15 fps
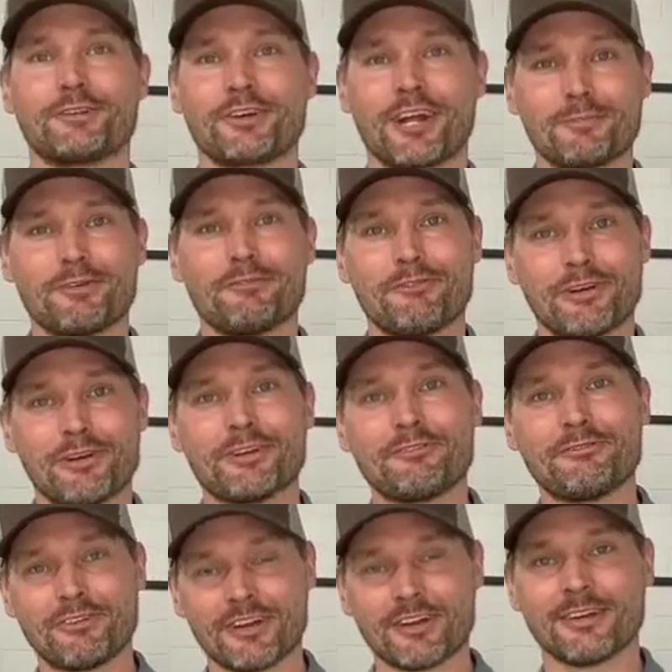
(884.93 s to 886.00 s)
I try to be
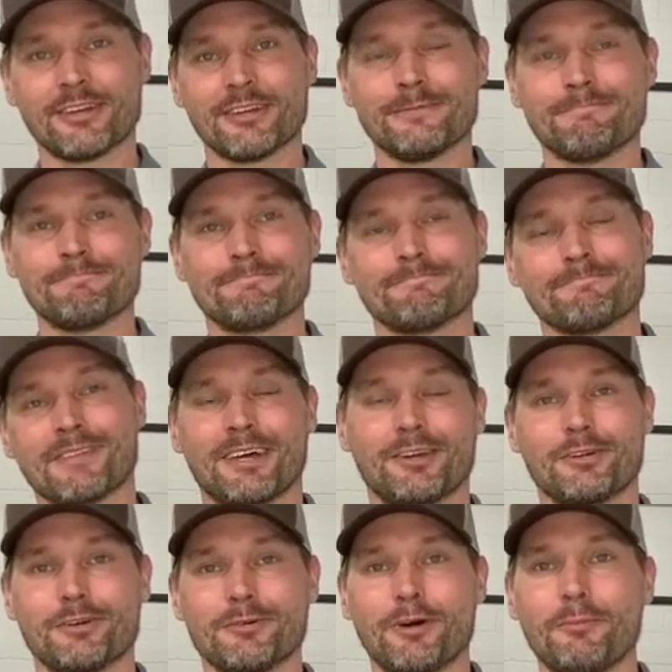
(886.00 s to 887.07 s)
very, very I
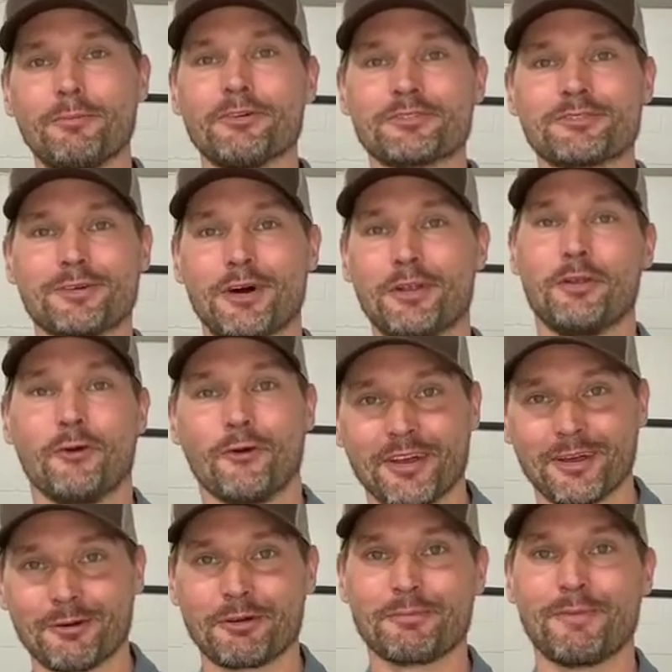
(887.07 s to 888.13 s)
don't know, almost
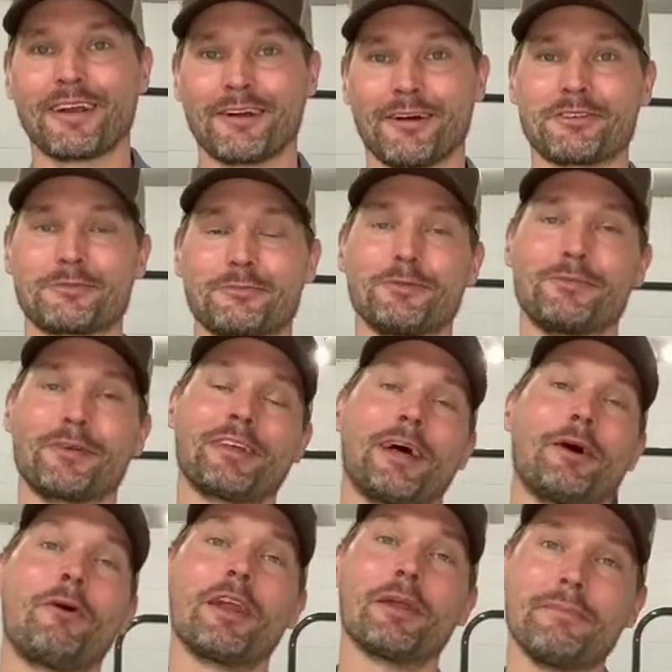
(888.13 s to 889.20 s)
annoying with my customers, because
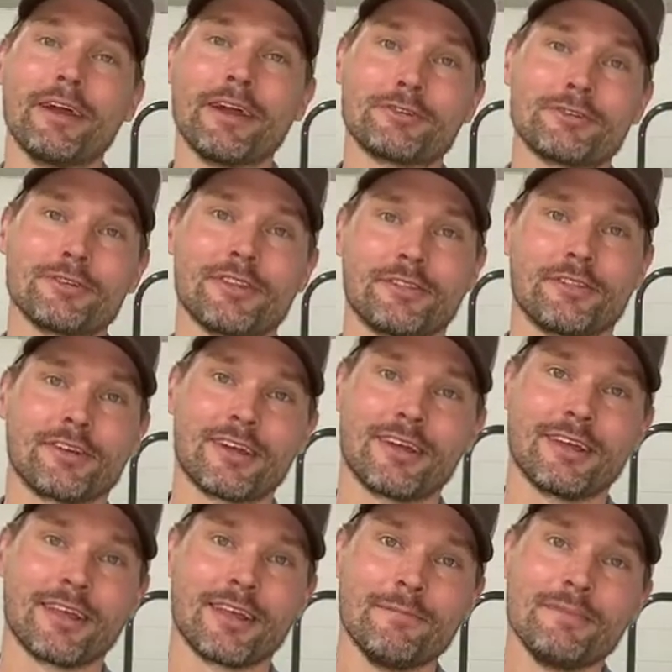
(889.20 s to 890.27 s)
I want to make sure that they're
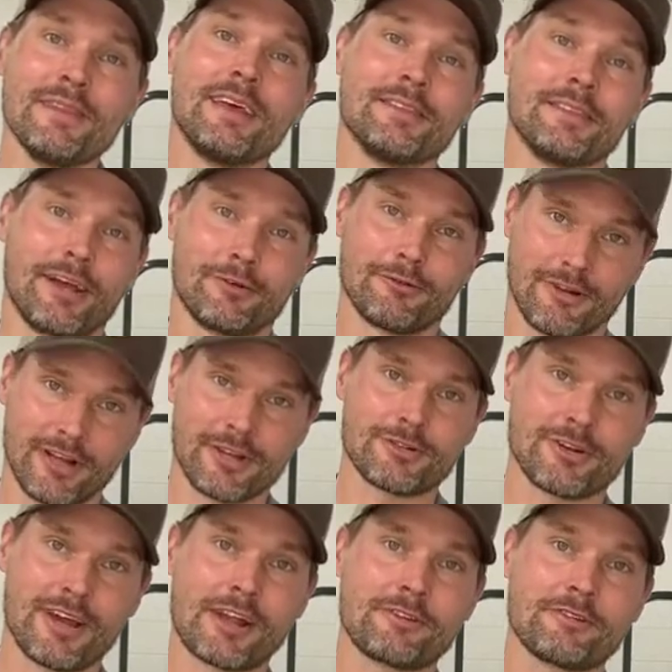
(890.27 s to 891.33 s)
getting that right
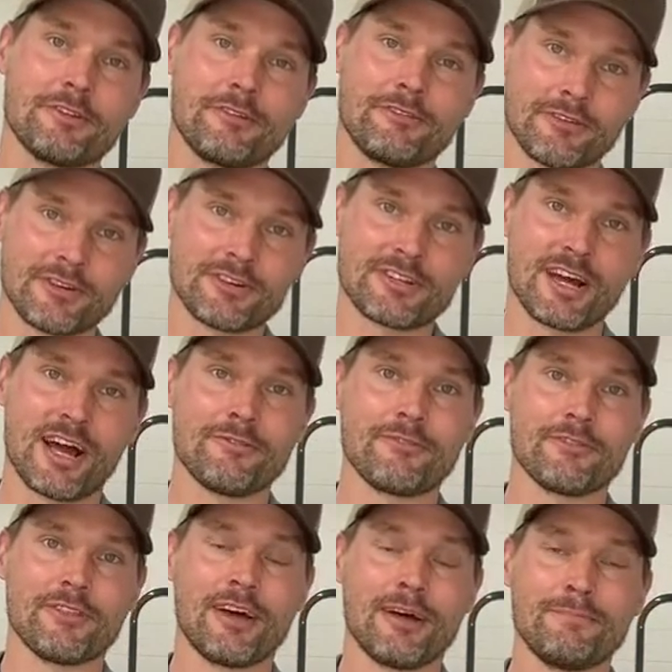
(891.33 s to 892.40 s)
tractor the first time
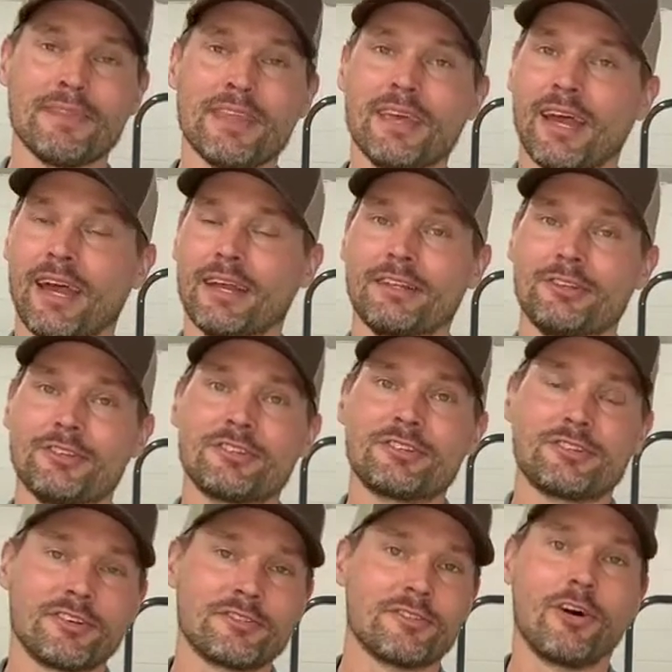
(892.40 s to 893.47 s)
for them, and it
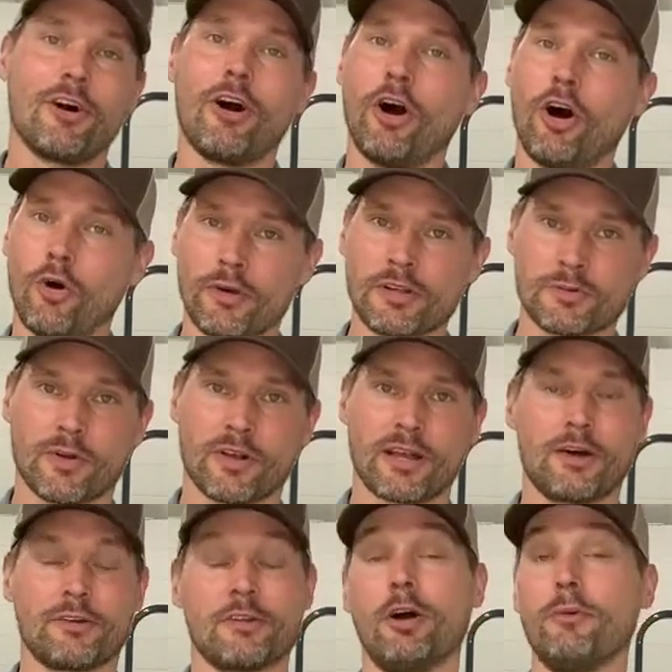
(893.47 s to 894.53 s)
just doesn't always work
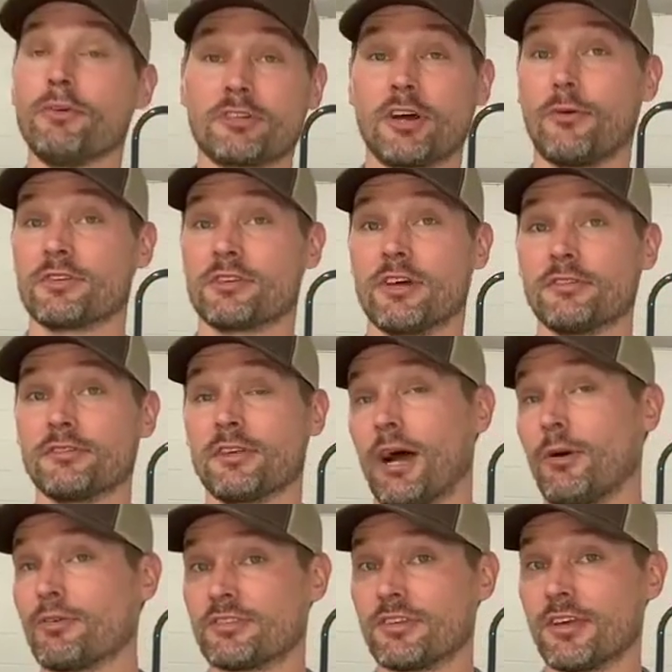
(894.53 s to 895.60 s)
out. It almost always does.
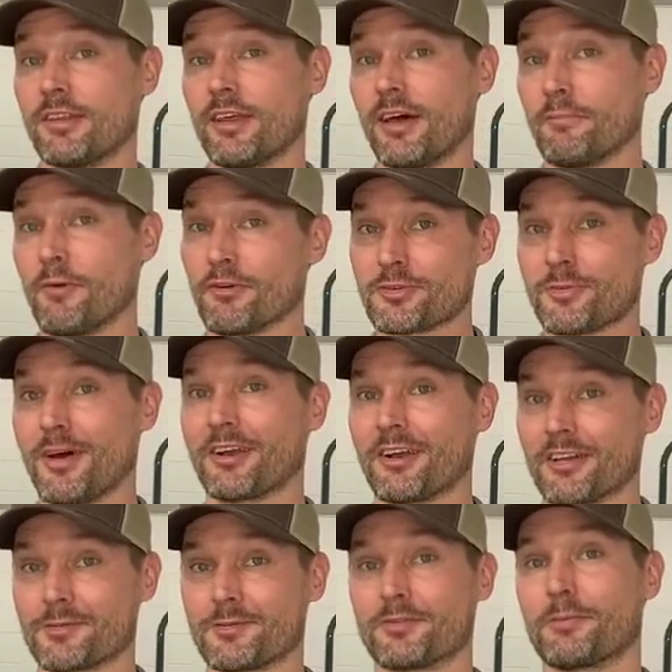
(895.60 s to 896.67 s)
I would say that most of my
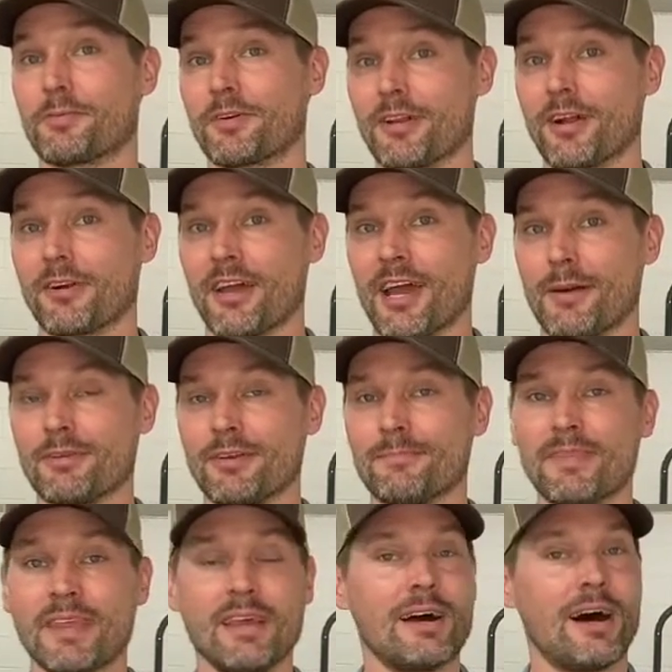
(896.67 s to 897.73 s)
customers are pretty darn happy.
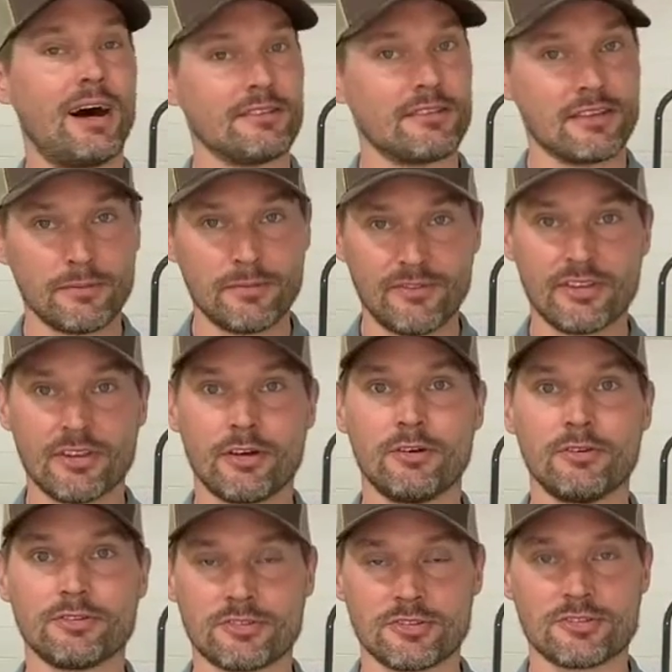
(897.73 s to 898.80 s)
A little bit of it
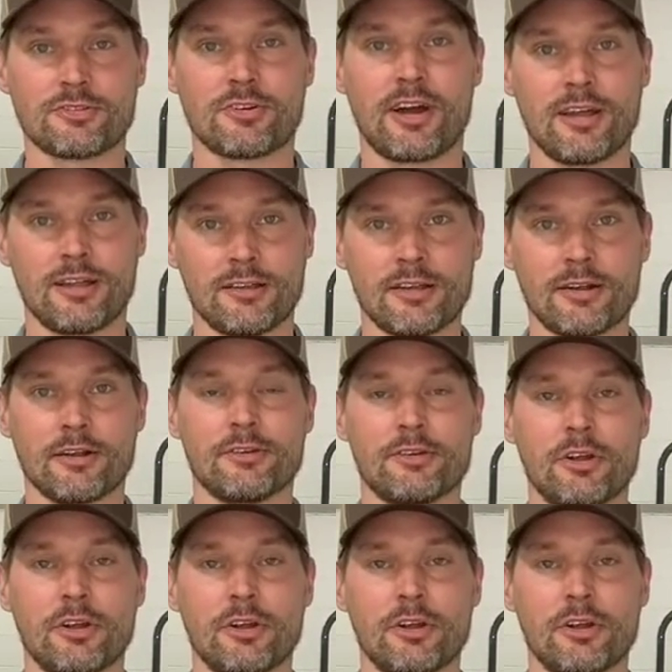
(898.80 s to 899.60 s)
though is just trial and error.